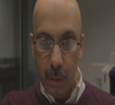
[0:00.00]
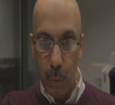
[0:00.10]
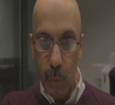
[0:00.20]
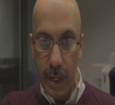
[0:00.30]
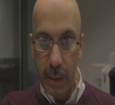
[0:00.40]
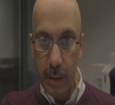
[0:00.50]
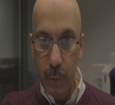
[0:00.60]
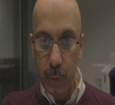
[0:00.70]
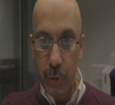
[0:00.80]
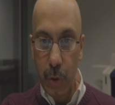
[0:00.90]
welcome
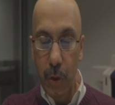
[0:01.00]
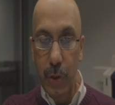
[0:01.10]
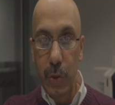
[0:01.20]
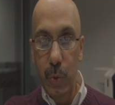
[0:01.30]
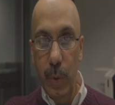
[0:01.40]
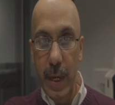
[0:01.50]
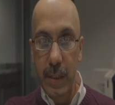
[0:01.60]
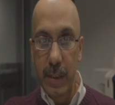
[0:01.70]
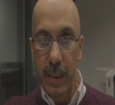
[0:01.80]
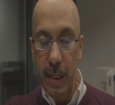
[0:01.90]
to your
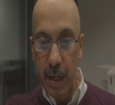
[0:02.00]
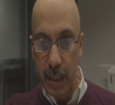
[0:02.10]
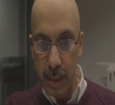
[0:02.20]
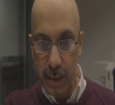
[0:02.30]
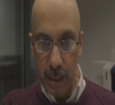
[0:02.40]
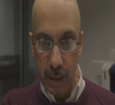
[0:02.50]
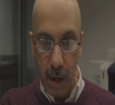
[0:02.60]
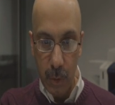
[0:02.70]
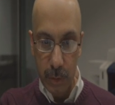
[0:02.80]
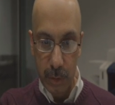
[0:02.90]
USCIS
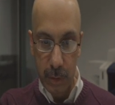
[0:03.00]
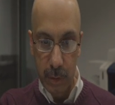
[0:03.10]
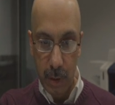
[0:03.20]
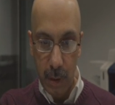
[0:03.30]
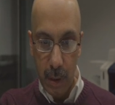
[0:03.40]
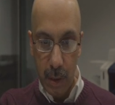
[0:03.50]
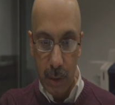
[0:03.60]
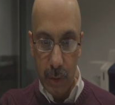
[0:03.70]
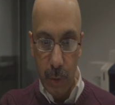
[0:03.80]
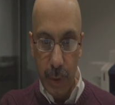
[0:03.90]
account.
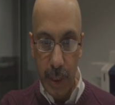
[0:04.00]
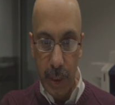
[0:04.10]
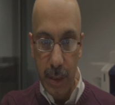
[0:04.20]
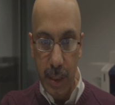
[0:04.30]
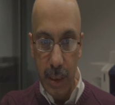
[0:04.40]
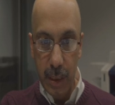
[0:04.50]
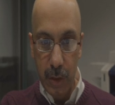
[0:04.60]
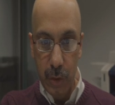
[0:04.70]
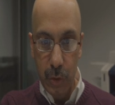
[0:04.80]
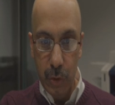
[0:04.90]
So here they
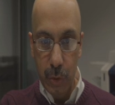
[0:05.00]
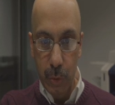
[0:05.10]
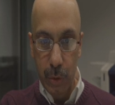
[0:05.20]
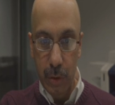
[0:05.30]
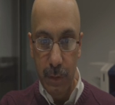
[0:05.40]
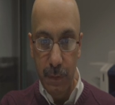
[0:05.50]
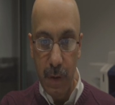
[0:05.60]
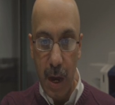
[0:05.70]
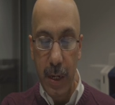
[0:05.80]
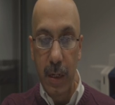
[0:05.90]
need to choose
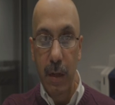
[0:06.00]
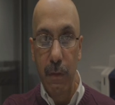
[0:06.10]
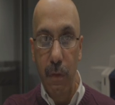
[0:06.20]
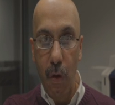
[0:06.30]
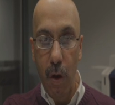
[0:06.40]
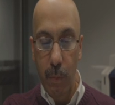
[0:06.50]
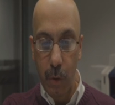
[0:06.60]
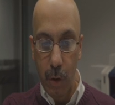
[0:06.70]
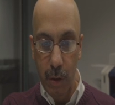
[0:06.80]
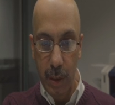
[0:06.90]
file a form
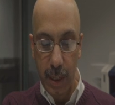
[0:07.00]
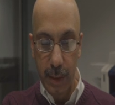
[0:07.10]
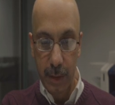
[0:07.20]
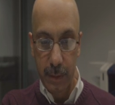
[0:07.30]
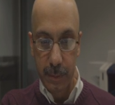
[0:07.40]
online.